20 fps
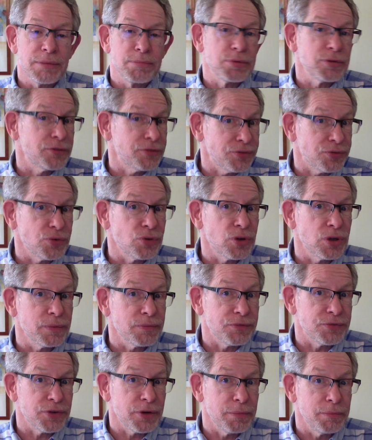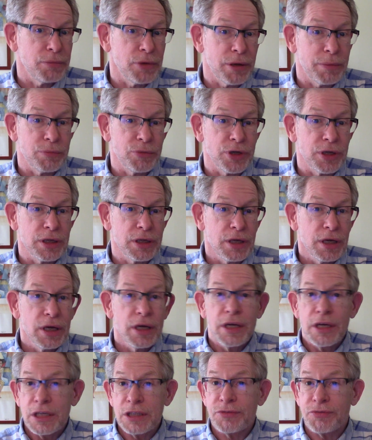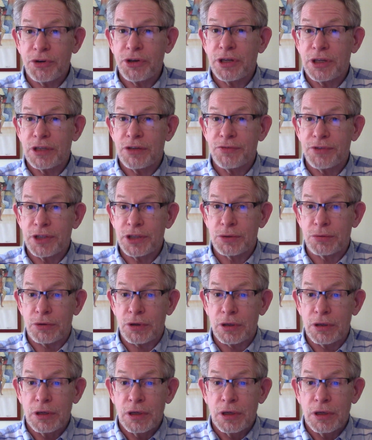perform from memory is very individual.